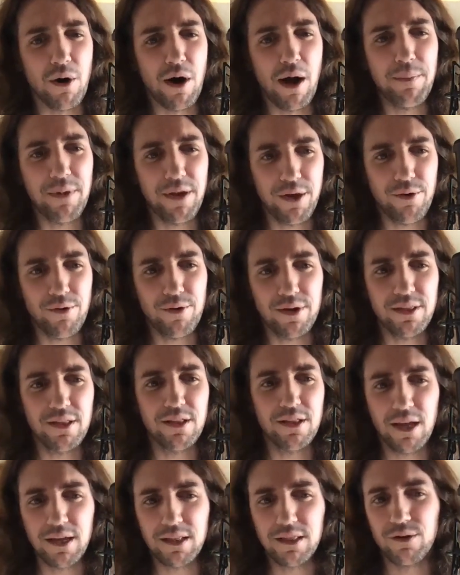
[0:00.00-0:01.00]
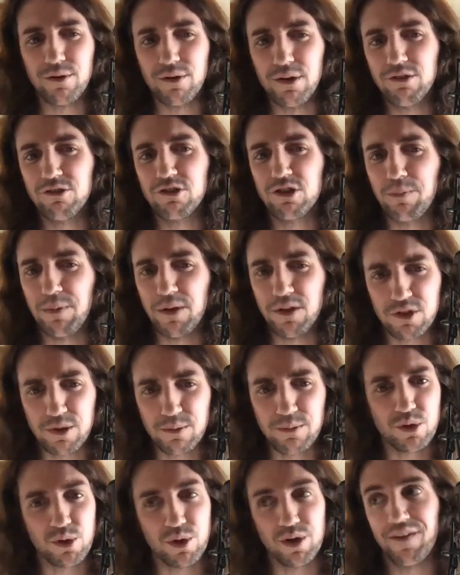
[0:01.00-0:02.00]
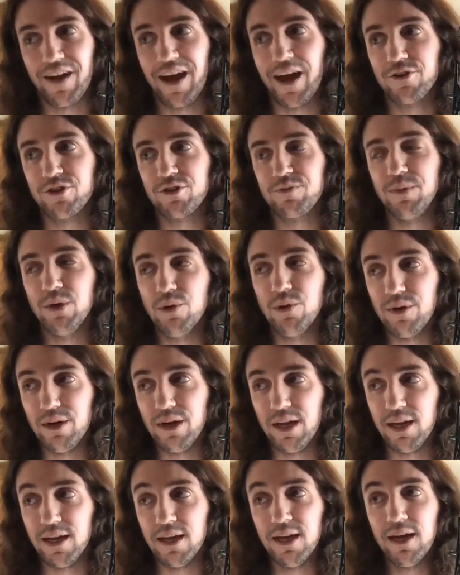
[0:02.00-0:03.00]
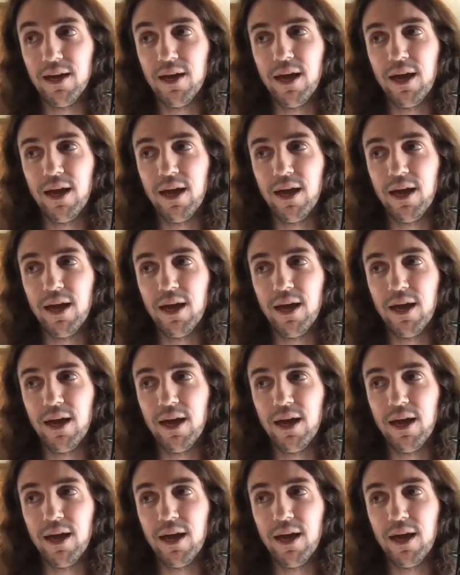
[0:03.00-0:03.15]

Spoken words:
I'm hearing that there needs to be some sort of House mutiny,